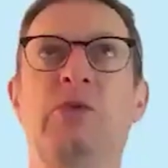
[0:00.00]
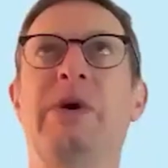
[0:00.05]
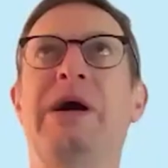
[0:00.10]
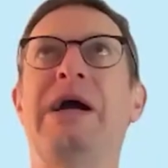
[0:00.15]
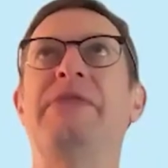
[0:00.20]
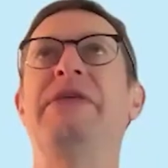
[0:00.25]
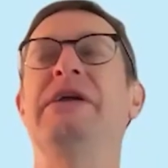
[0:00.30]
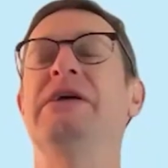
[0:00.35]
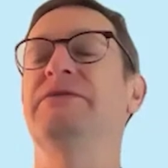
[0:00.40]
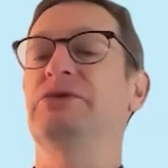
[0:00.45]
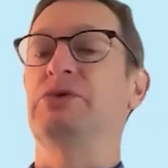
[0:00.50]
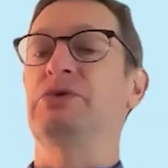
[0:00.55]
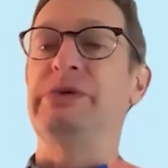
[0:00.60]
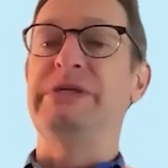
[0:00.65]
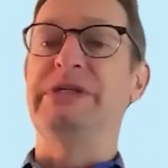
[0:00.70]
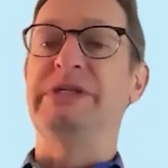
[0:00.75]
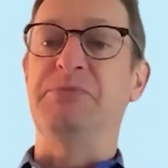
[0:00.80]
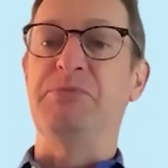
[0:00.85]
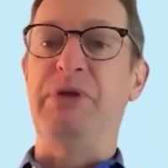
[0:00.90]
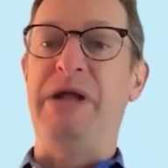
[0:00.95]
the way I think of
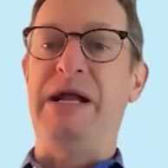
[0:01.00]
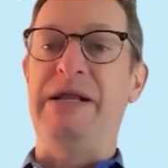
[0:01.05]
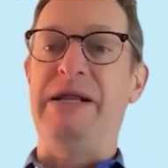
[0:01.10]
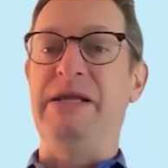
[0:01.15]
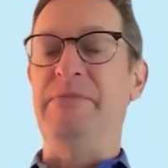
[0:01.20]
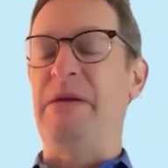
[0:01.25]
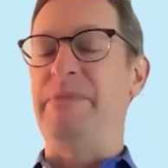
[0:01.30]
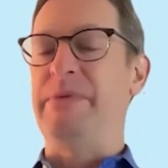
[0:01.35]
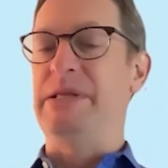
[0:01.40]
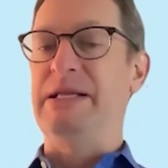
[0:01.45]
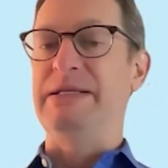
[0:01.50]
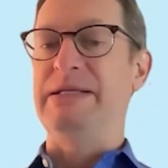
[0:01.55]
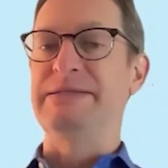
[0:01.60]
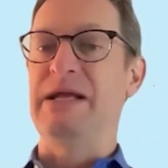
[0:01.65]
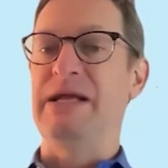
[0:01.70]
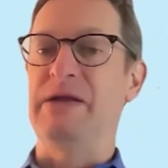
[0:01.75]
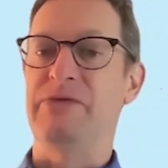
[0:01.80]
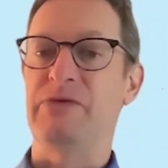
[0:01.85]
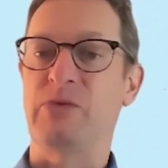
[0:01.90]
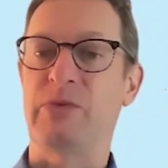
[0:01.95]
strategic planning, maybe that's
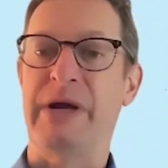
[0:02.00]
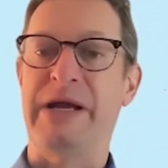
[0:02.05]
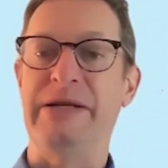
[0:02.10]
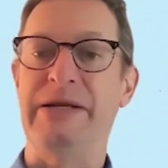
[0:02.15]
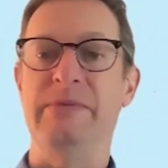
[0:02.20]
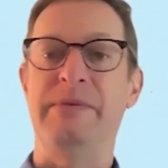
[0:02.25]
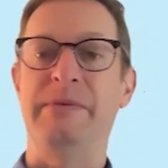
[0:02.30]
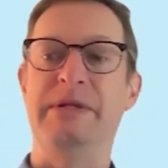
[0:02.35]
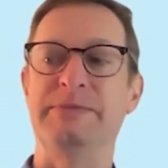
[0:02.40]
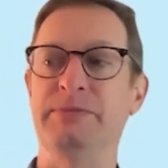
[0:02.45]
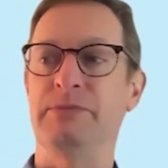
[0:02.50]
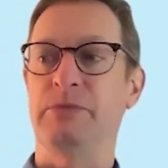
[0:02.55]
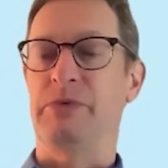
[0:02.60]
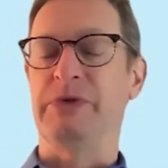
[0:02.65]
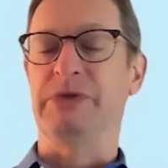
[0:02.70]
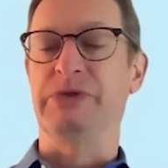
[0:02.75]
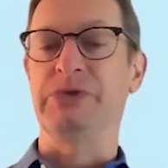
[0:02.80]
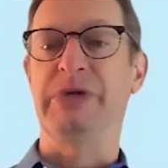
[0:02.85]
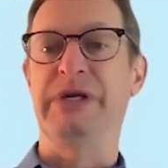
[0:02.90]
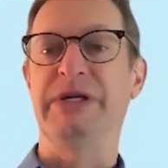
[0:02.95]
not the right, maybe it's more
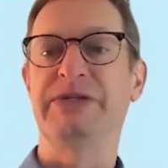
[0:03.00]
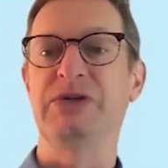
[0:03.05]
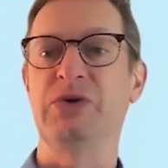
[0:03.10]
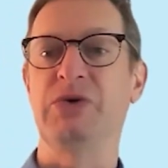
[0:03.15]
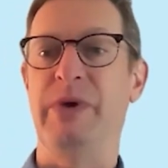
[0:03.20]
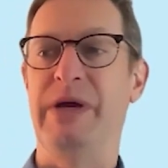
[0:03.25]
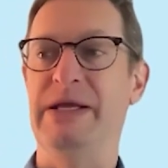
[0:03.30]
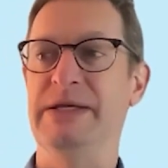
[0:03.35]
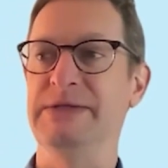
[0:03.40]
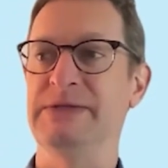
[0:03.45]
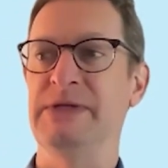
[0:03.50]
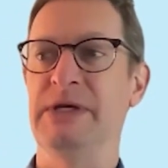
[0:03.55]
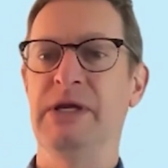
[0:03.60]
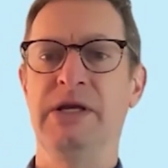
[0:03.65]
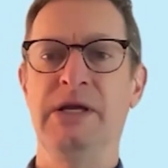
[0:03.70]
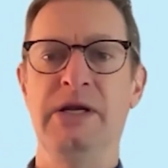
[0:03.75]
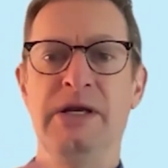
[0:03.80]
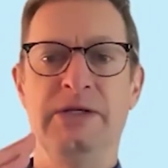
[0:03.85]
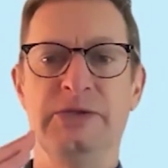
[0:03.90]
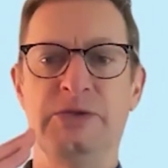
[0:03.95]
the traditional way is
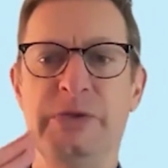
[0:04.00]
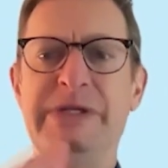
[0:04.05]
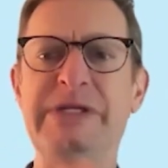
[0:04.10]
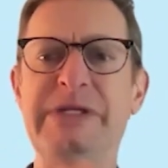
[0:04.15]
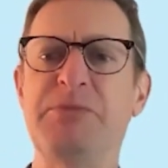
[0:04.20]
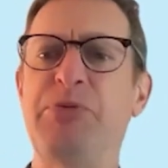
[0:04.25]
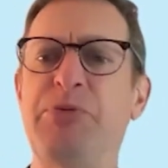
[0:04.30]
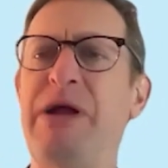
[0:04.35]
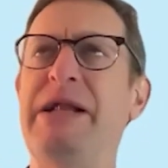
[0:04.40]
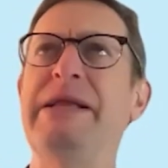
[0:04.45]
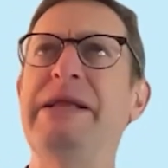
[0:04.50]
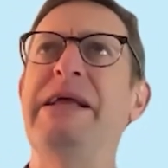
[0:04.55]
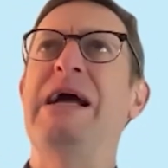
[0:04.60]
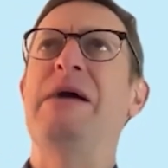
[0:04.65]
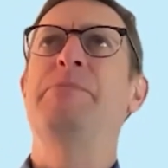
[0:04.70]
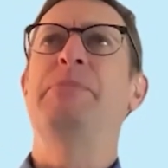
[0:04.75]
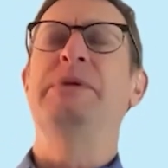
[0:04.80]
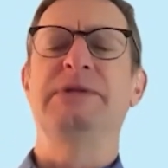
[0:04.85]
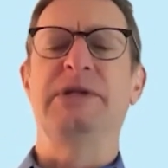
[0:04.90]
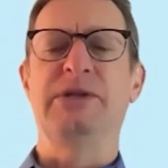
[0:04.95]
strategic planning
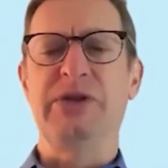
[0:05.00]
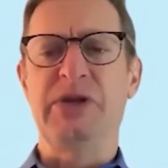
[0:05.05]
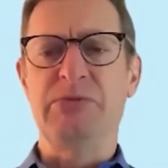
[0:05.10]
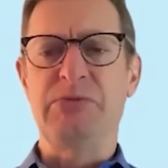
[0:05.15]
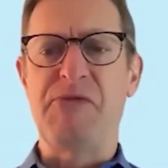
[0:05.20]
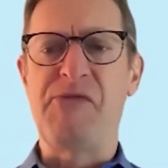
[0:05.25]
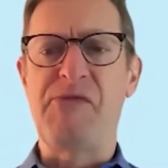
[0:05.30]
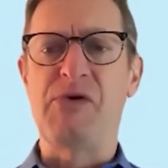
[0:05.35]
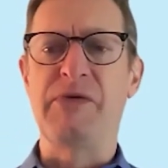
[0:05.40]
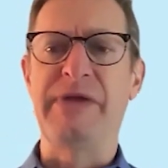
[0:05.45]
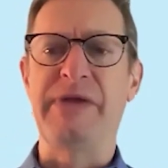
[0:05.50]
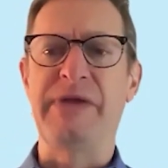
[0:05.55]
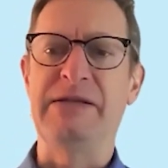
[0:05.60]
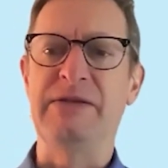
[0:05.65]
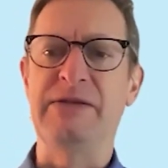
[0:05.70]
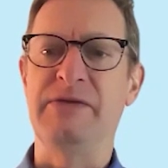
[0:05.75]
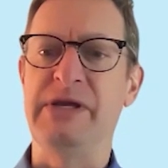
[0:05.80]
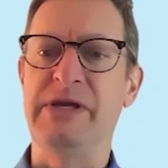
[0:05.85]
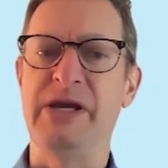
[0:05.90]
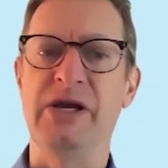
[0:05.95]
happens a little before the end
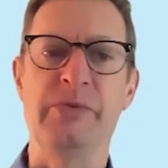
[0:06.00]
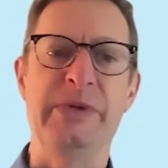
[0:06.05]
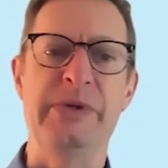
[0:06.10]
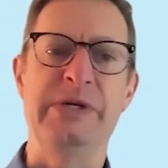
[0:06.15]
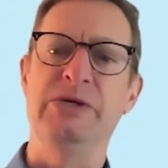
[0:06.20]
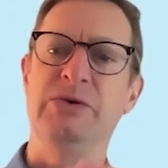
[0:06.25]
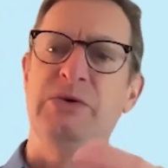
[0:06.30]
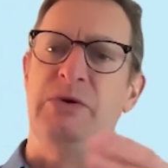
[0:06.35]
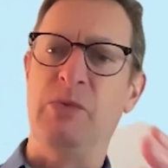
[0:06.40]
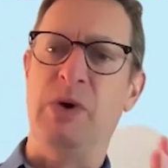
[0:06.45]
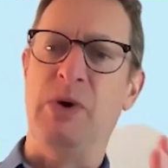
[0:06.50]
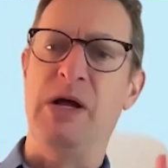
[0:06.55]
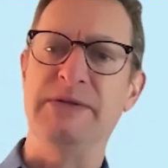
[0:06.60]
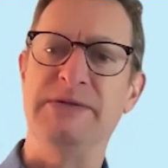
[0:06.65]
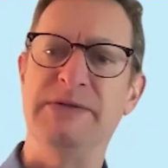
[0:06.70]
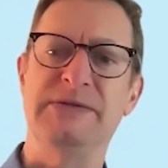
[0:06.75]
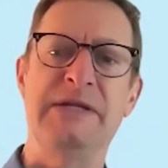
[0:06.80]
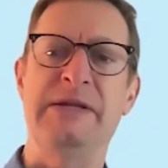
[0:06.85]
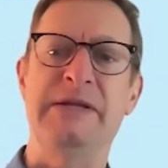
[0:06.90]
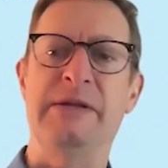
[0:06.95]
of the year. We do it
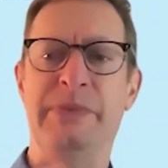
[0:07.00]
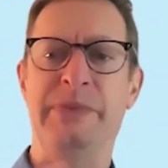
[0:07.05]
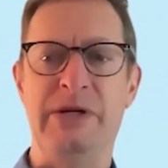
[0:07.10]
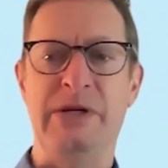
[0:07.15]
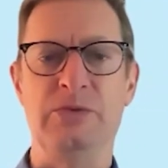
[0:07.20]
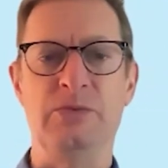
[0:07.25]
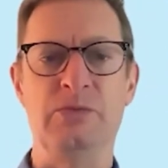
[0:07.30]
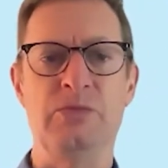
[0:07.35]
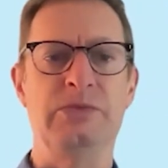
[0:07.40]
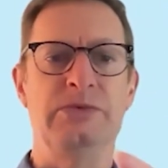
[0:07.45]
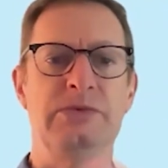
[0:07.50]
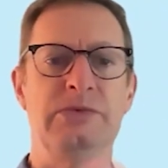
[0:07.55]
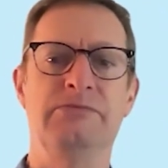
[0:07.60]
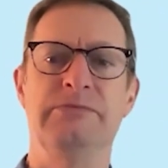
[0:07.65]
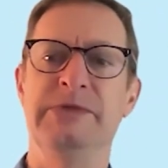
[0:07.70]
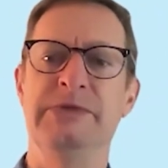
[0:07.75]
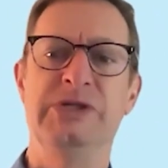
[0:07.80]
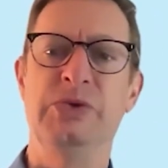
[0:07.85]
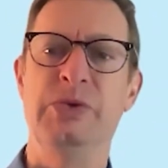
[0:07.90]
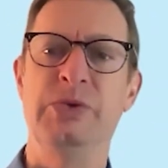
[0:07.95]
once and then we don't
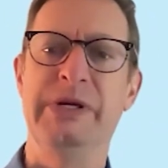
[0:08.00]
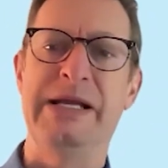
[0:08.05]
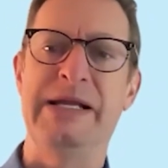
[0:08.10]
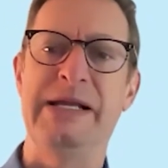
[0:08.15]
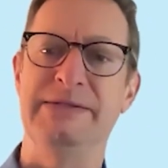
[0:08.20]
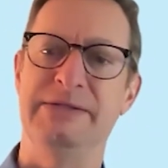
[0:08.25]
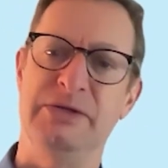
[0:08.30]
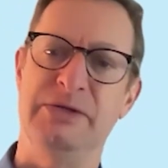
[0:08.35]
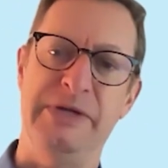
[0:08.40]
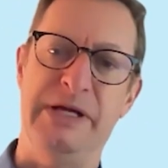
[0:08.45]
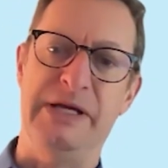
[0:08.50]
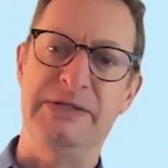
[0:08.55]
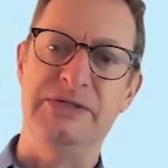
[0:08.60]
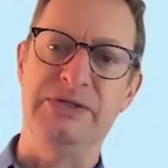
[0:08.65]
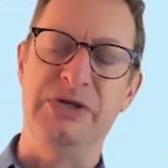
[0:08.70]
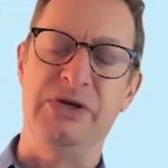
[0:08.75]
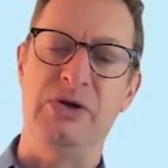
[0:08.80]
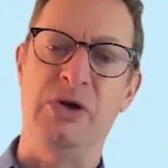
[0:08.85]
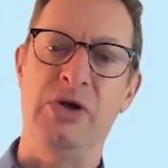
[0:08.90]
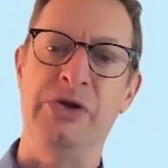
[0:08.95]
do it again until next
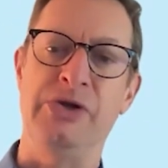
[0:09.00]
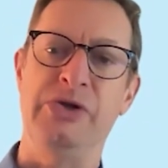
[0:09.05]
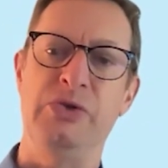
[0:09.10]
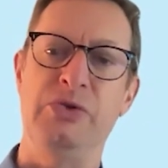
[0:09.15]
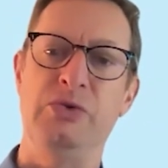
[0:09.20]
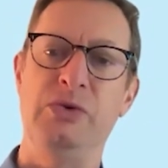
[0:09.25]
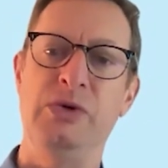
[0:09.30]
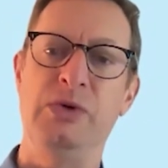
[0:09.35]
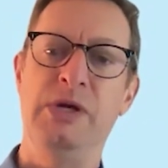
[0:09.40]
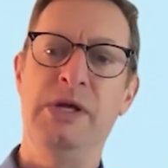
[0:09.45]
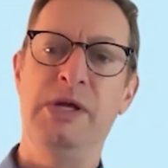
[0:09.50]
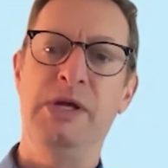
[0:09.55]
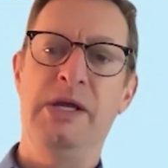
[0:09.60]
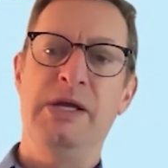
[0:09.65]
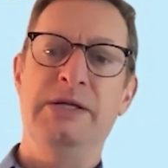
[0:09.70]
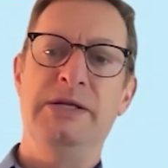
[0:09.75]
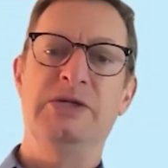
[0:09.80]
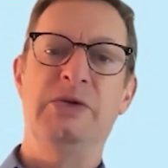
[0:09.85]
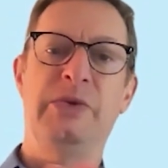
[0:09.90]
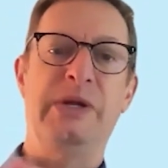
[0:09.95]
year. Are you
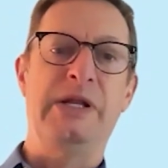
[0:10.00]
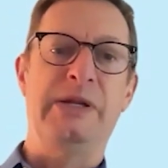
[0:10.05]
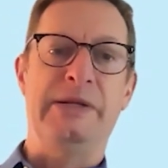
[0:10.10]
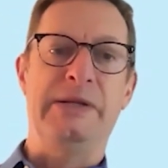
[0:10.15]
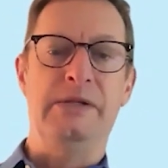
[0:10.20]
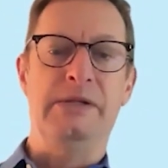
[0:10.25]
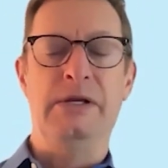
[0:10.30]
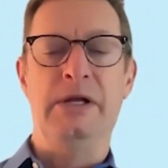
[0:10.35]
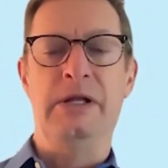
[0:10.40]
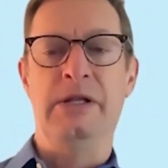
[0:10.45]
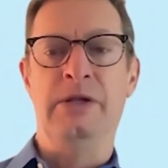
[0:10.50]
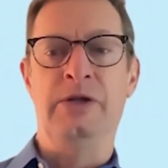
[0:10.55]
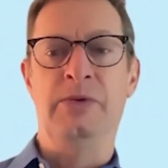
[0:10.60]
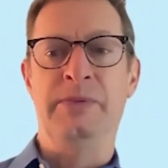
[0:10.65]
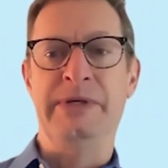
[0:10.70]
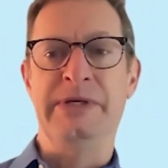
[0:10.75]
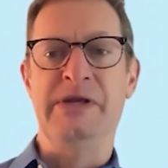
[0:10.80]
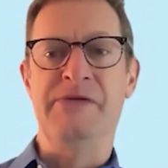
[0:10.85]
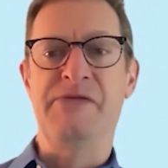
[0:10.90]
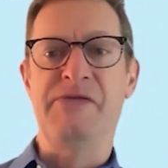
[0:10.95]
doing a little
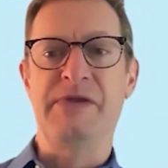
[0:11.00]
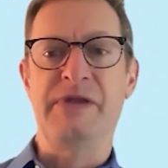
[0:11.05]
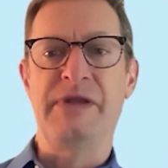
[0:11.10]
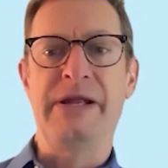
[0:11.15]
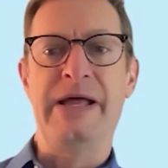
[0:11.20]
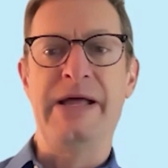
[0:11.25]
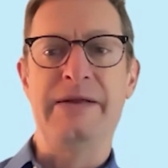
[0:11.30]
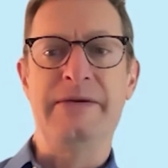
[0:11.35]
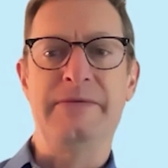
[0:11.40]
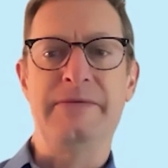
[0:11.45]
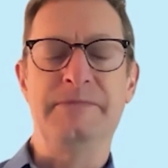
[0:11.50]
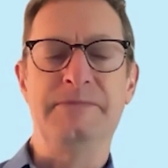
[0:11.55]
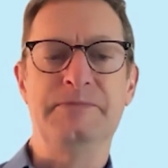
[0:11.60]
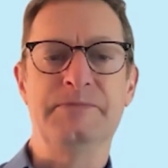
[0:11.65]
bit different than that?